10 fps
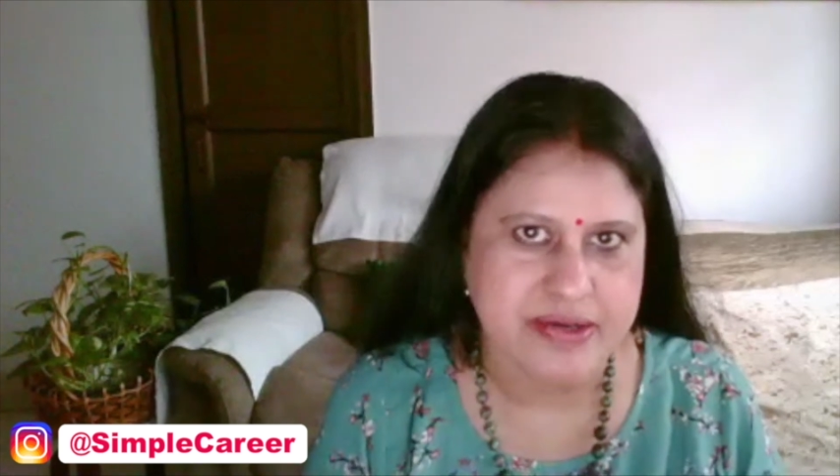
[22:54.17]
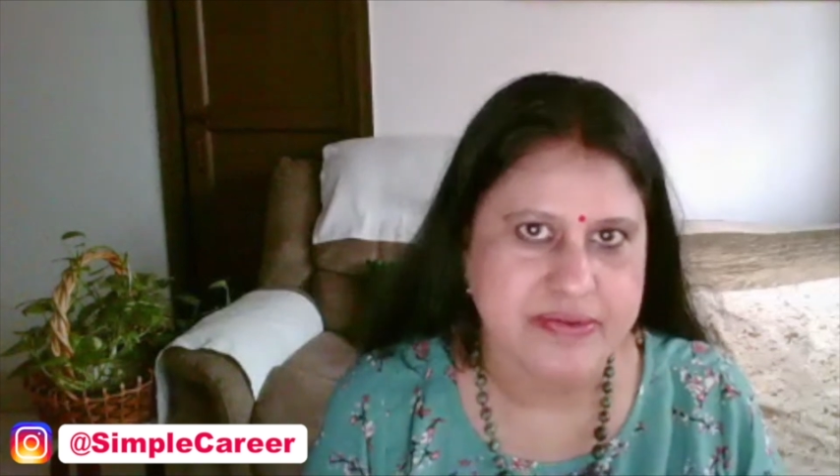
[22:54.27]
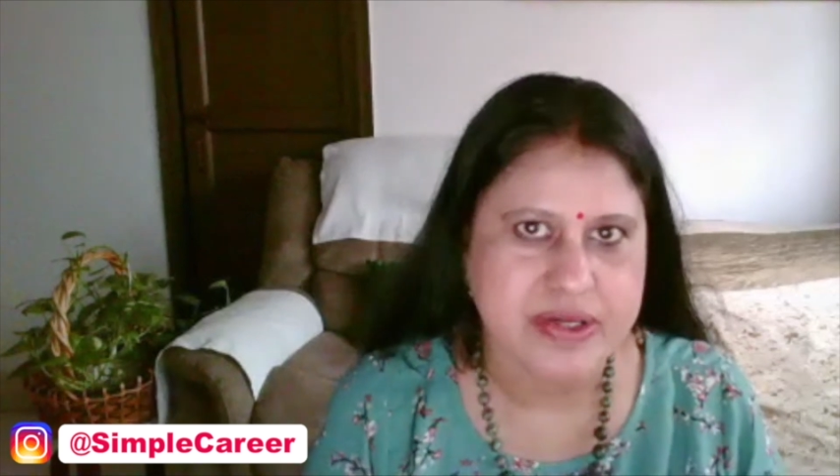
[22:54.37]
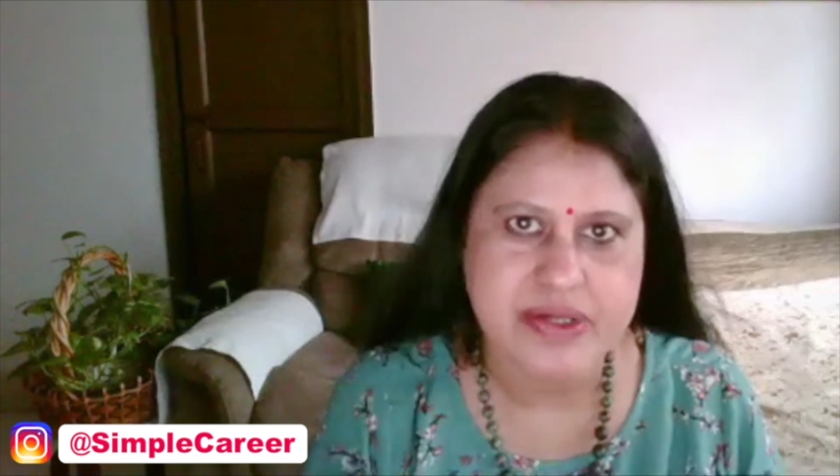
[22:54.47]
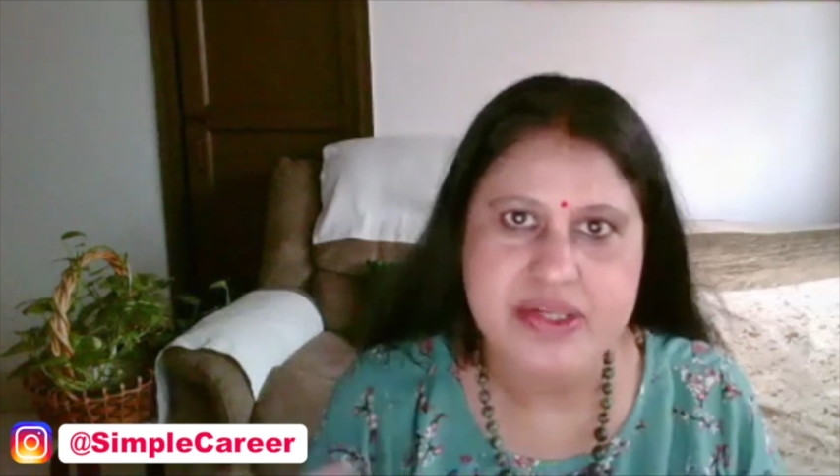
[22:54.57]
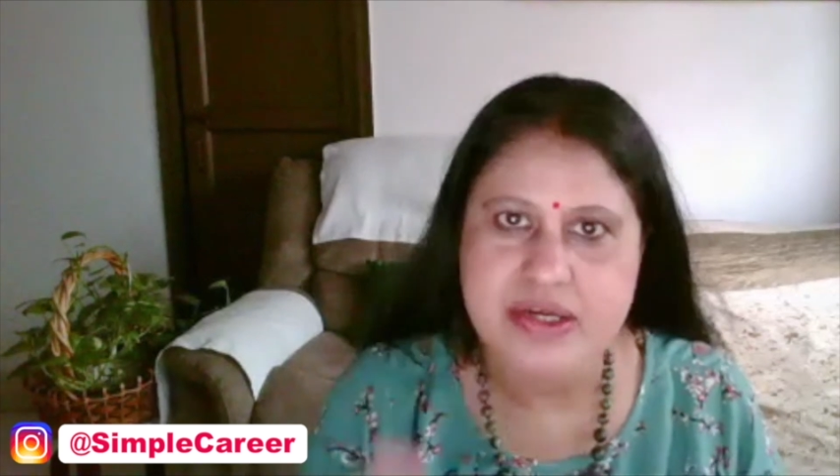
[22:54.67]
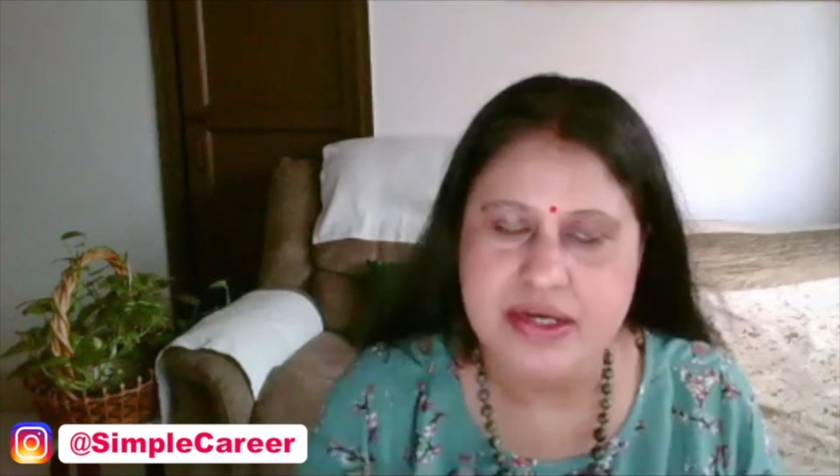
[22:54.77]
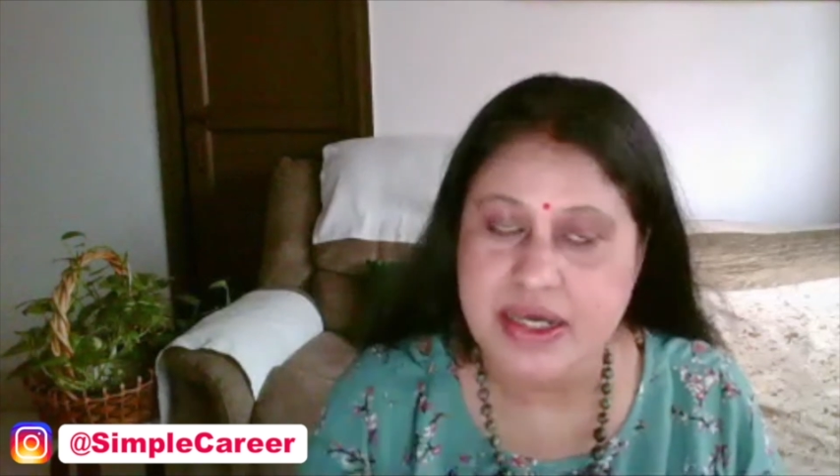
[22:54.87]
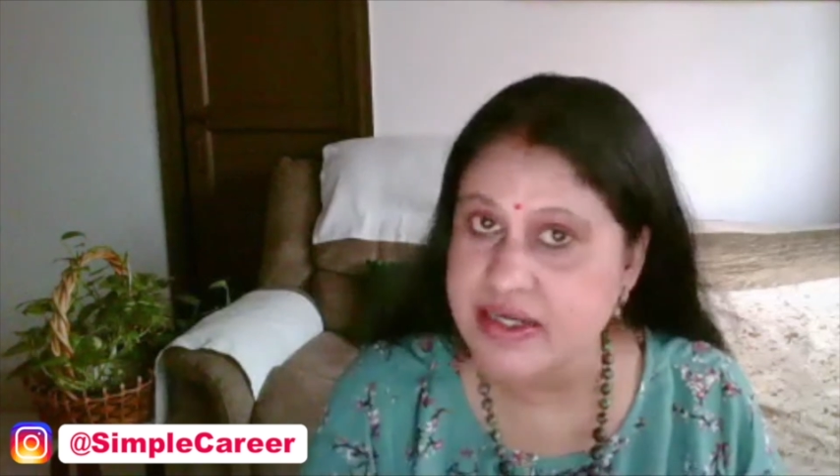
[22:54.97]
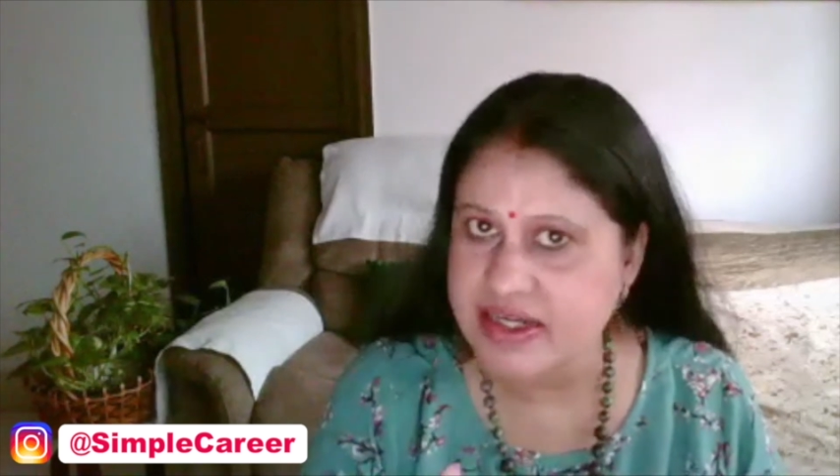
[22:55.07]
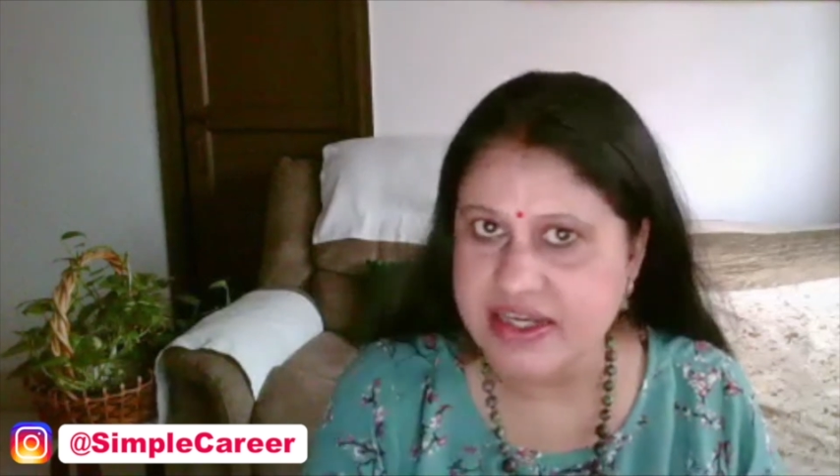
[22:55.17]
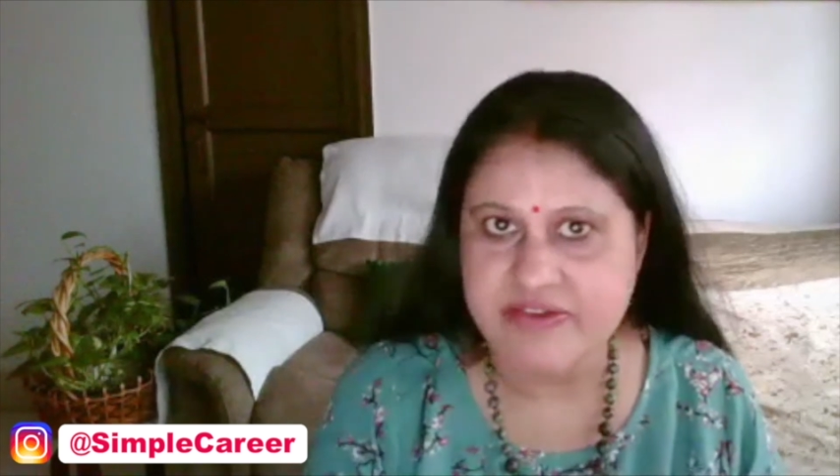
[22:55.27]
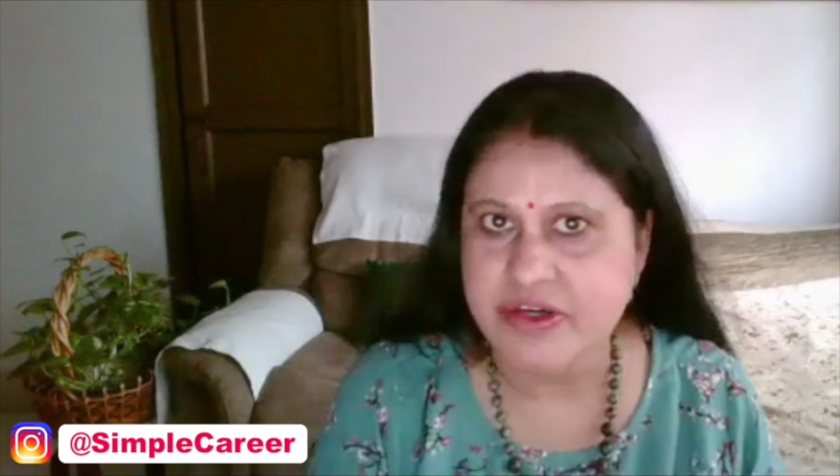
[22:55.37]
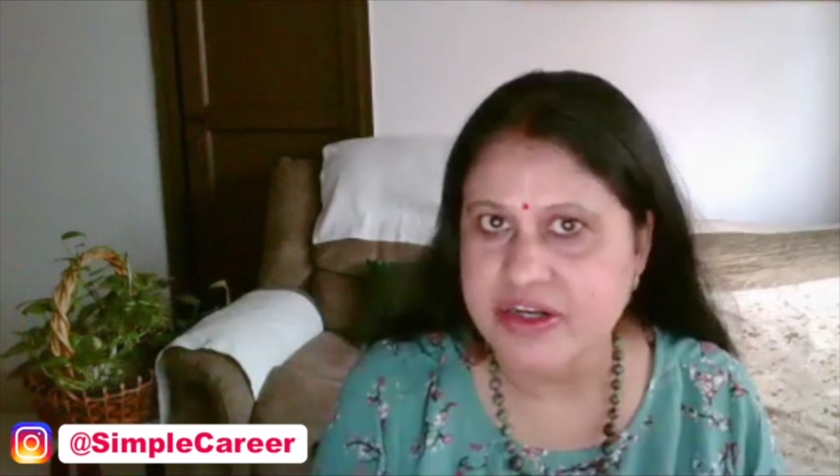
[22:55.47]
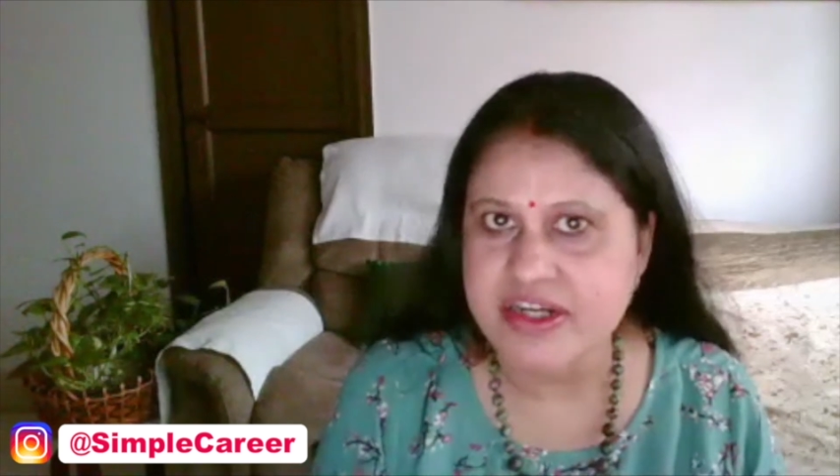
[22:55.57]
Now in Karnataka we call